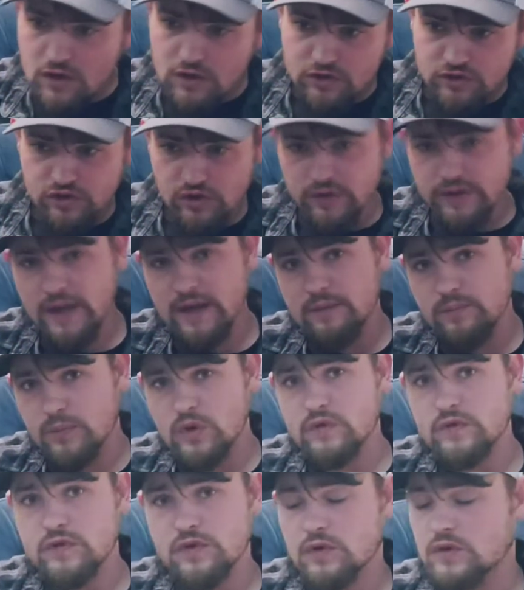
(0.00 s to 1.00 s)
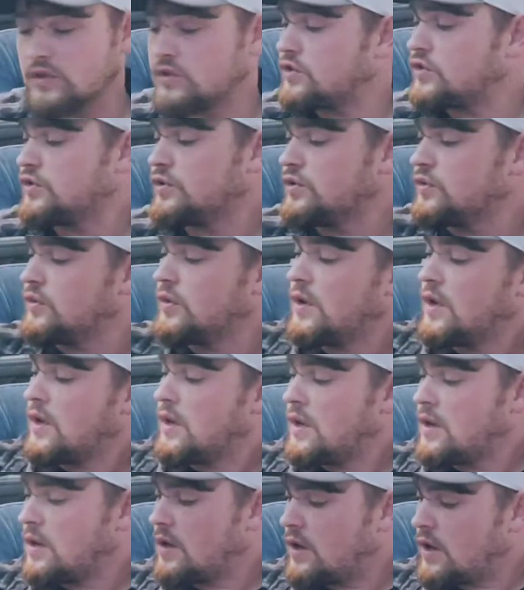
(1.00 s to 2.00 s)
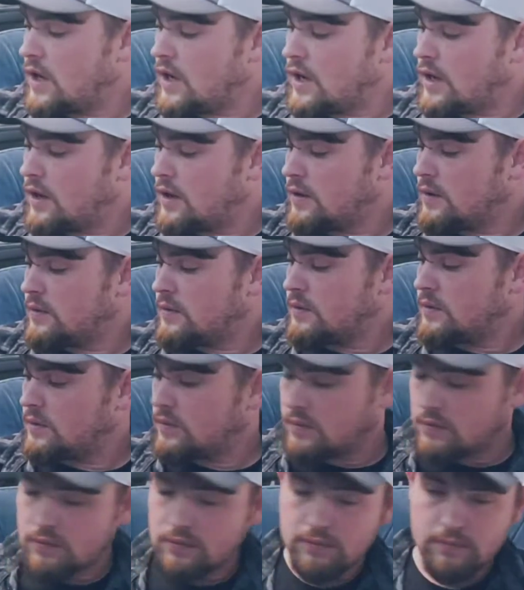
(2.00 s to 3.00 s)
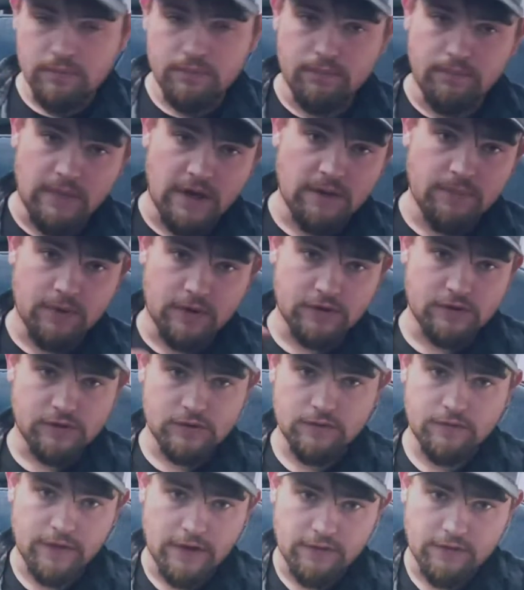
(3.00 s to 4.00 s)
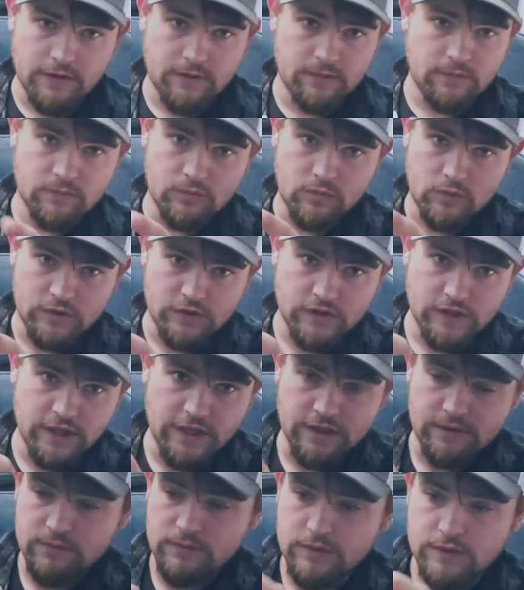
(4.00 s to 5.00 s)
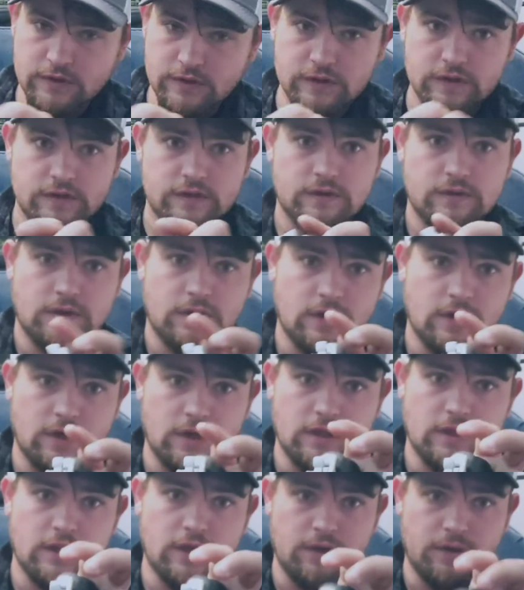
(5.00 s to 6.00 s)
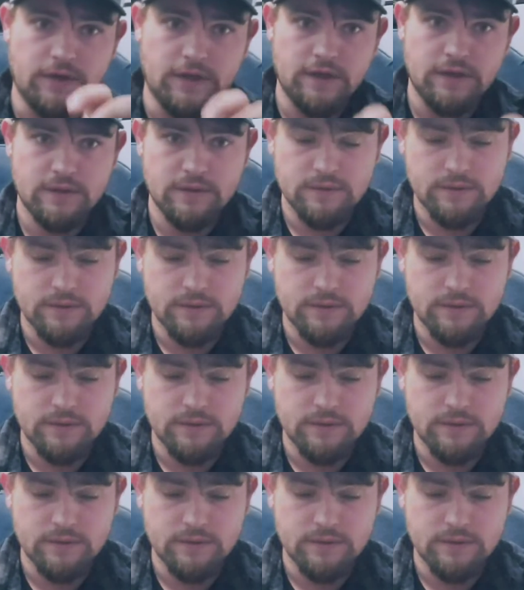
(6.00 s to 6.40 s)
So that moves on to my personal favorite. Once again, it's unloaded.